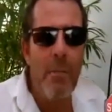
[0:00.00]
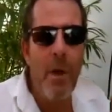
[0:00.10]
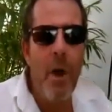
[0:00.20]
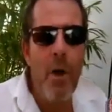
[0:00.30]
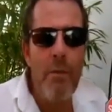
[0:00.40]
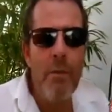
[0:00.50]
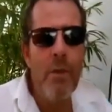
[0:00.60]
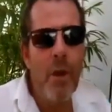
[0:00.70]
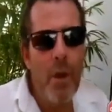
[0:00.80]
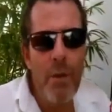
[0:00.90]
over
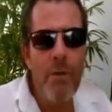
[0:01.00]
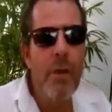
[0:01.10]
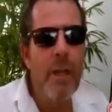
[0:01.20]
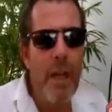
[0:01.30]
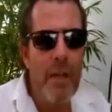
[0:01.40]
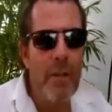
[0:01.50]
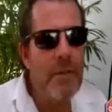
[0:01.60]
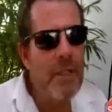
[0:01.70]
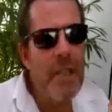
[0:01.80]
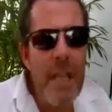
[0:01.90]
and over again. I've
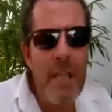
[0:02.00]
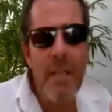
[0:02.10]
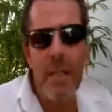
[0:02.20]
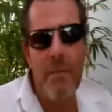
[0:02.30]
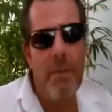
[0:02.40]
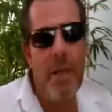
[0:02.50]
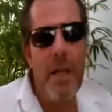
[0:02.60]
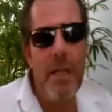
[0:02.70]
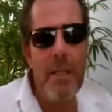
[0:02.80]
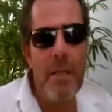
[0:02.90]
seen the
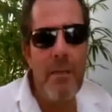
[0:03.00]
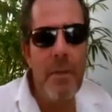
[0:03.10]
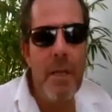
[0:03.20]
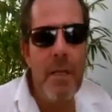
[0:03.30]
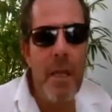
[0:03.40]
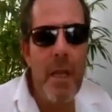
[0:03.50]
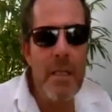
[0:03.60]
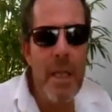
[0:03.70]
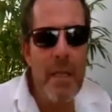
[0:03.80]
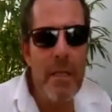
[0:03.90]
complaints that have been
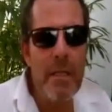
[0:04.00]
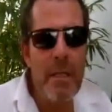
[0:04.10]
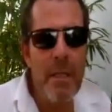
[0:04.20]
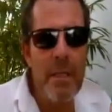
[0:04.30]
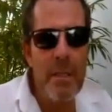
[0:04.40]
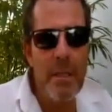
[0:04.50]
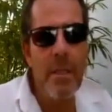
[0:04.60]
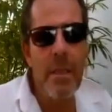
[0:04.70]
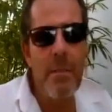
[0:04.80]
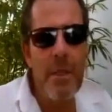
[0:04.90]
attended to the
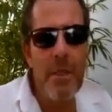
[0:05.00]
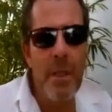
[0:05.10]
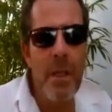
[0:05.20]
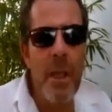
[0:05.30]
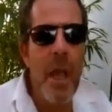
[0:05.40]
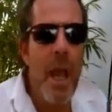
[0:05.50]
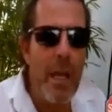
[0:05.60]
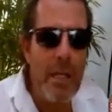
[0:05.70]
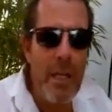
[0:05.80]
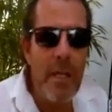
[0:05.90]
Commissioner,
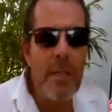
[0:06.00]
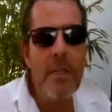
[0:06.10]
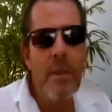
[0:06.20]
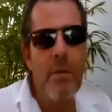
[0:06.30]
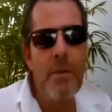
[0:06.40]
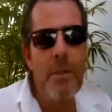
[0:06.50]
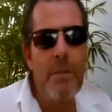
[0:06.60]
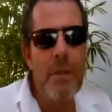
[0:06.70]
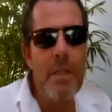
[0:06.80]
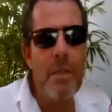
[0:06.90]
and yet this
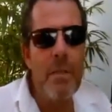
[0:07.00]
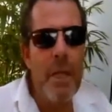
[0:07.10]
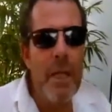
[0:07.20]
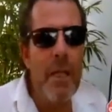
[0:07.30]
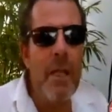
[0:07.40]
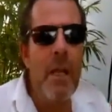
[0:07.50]
officer is still here.